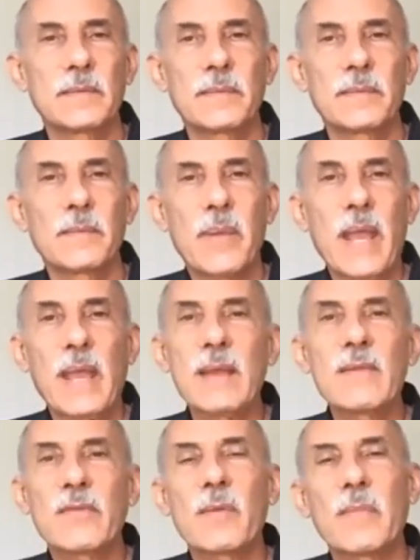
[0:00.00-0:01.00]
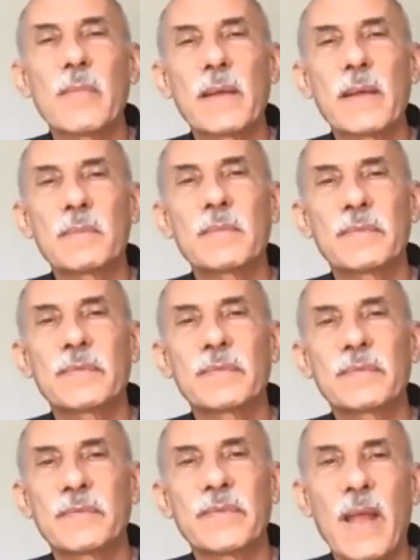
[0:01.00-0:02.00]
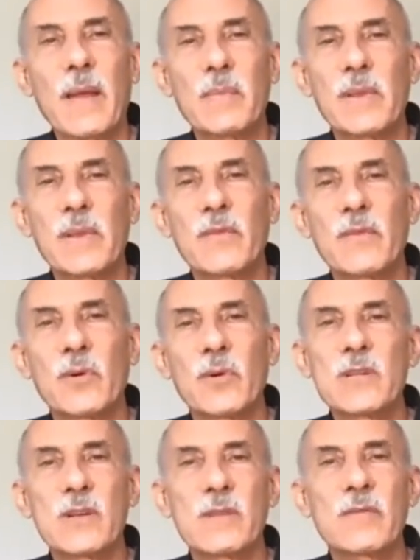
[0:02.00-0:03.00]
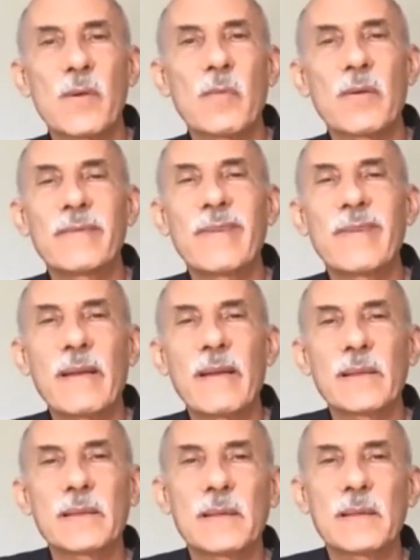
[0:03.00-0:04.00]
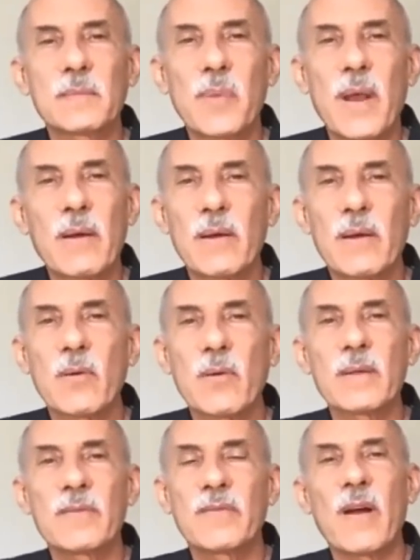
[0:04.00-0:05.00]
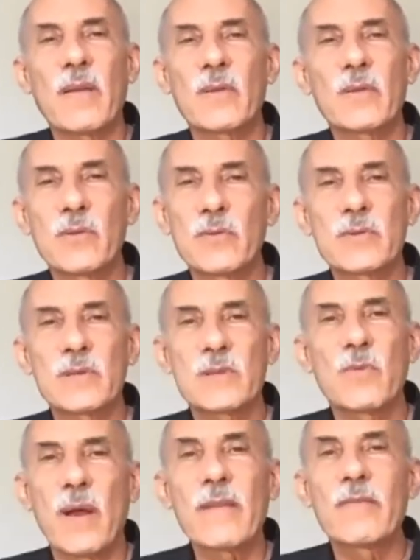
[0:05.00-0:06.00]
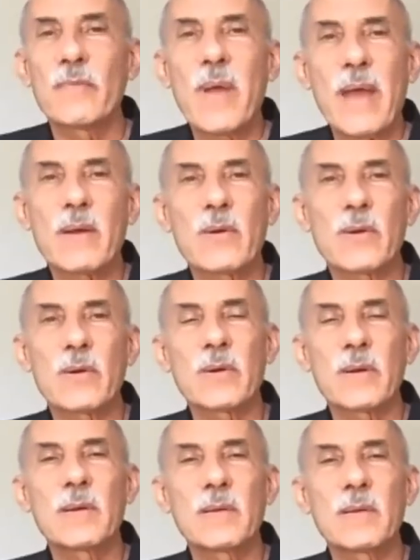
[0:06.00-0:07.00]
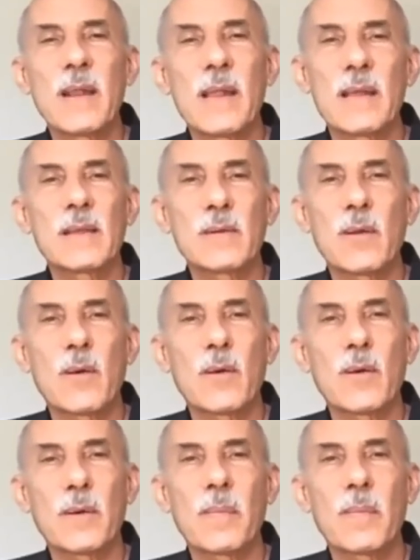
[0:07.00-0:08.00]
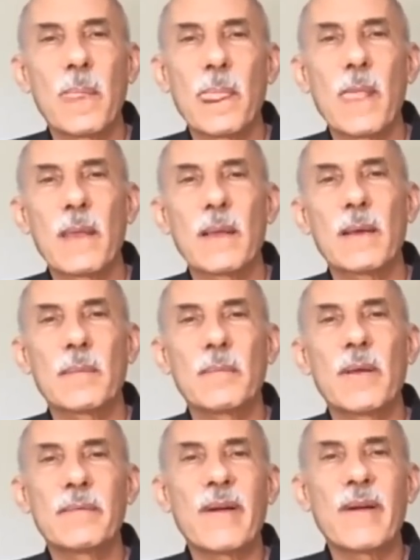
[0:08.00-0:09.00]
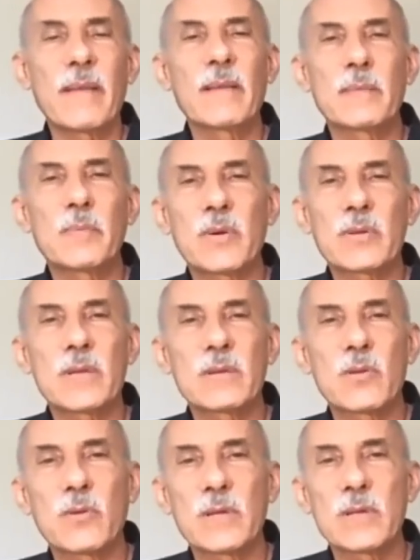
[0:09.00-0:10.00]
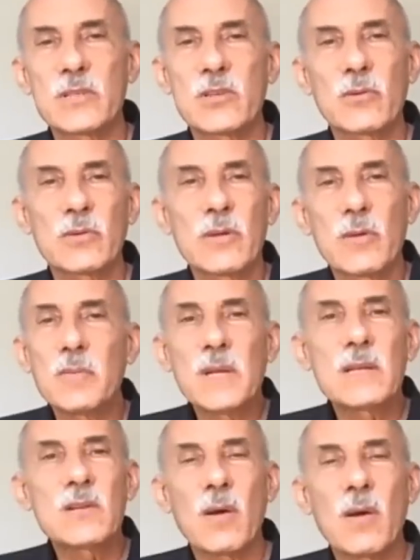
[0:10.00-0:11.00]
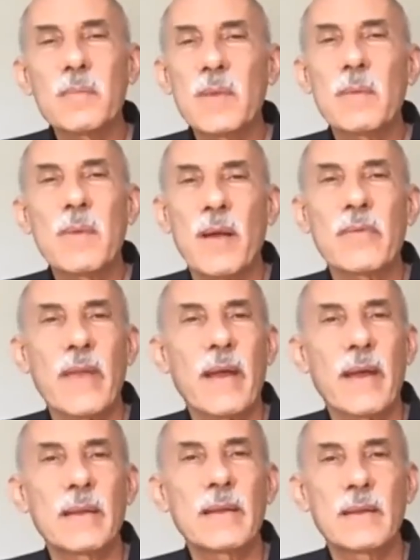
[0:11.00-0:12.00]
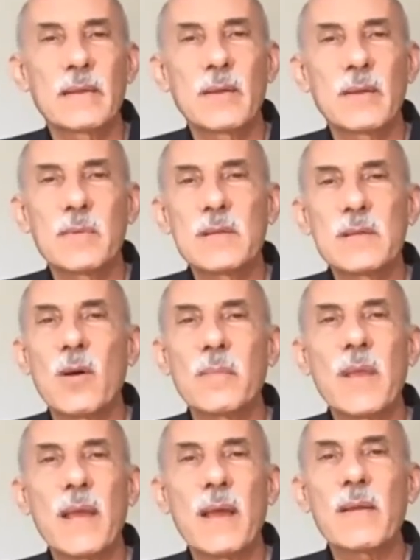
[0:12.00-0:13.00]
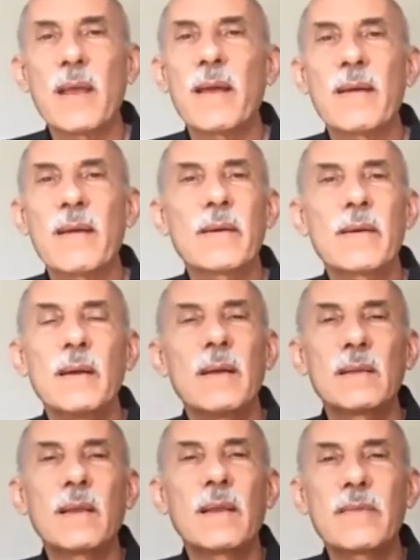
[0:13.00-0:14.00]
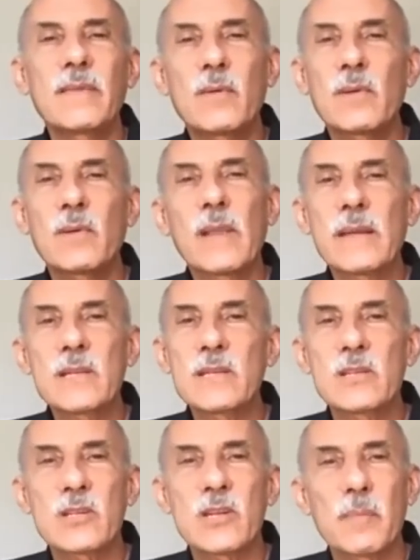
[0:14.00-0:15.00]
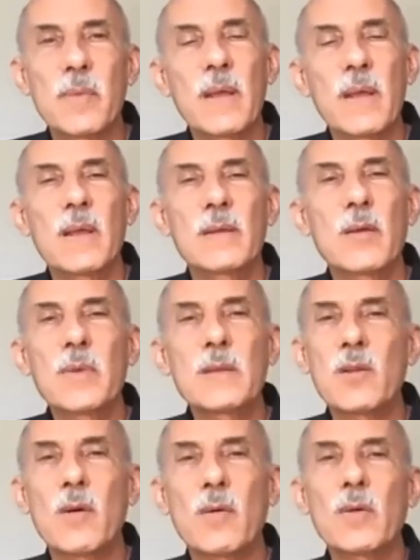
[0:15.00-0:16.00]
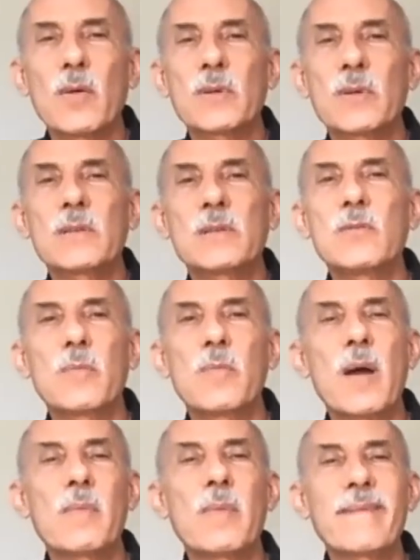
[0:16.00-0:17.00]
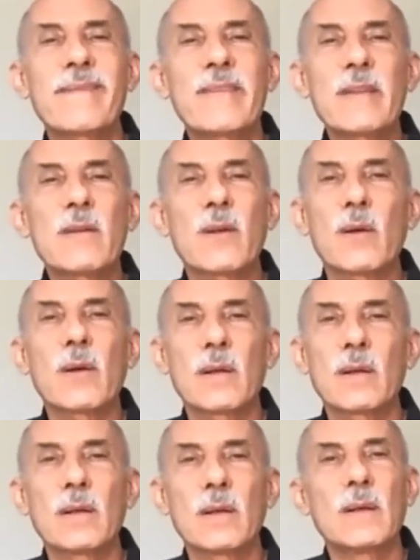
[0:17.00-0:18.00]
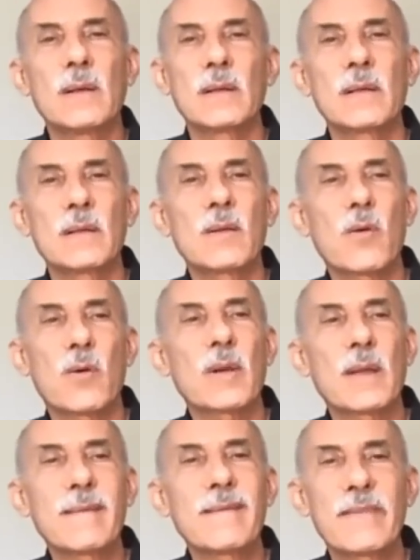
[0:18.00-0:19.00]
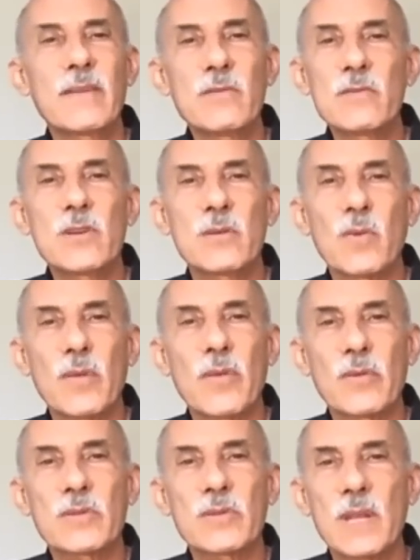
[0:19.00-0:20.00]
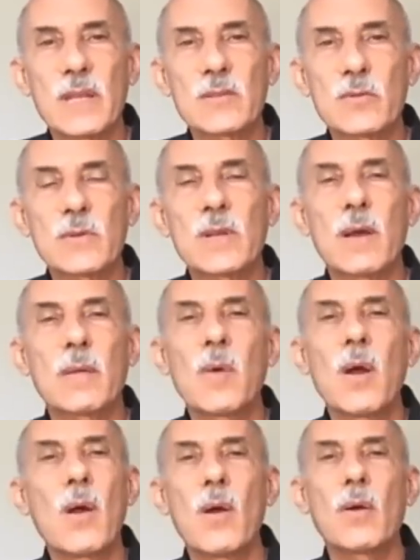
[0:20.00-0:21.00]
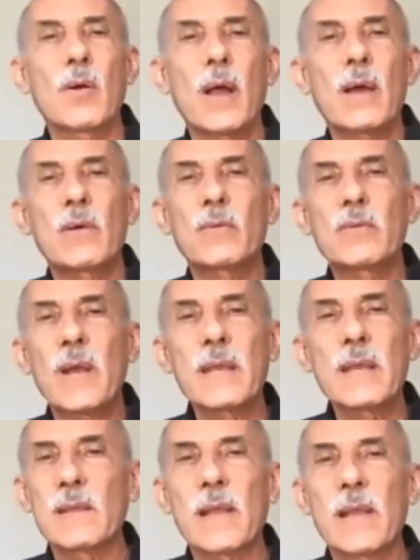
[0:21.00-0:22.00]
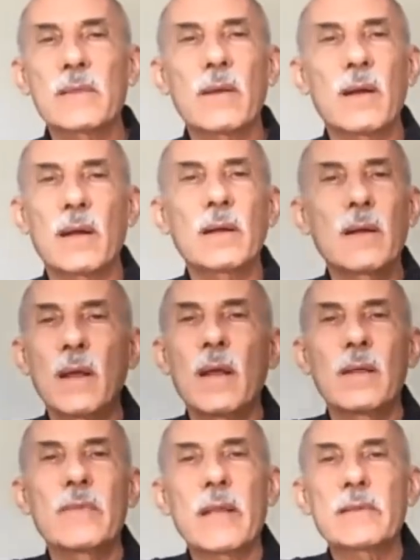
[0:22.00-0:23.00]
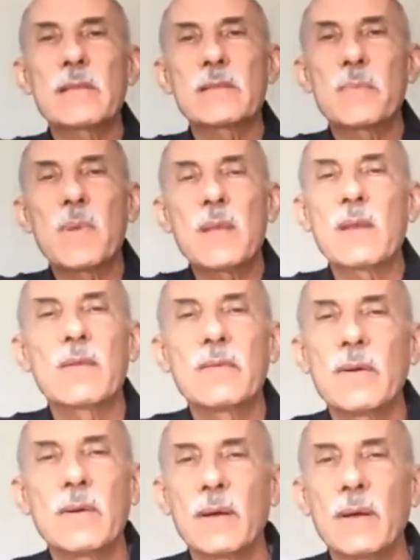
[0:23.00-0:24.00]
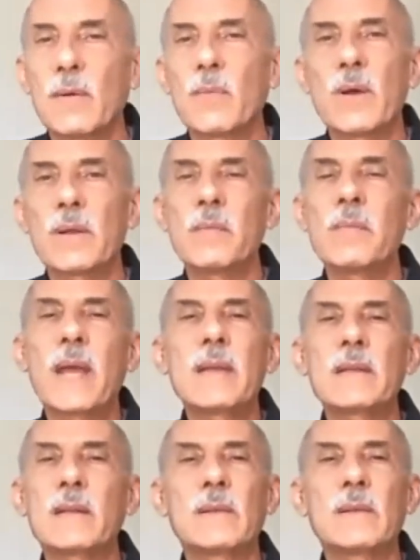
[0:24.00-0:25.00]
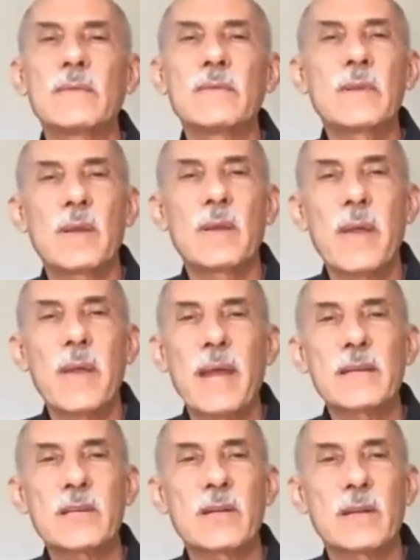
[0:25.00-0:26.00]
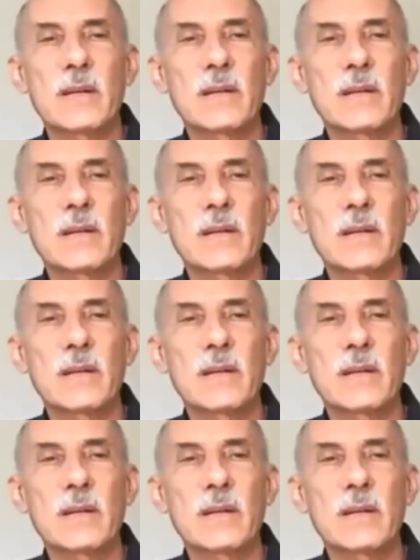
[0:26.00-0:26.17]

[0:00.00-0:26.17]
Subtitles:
pain from my family of origin, from a violent and paranoid father who was a wife batterer and, you know, a violent person toward his children. Nobody taught me about that. Nobody taught me how to have a loving relationship. Nobody taught me what to do about my fear, you know, or confusion when those states would come, or how to regulate the heart, not to speak of what it meant to live with compassion.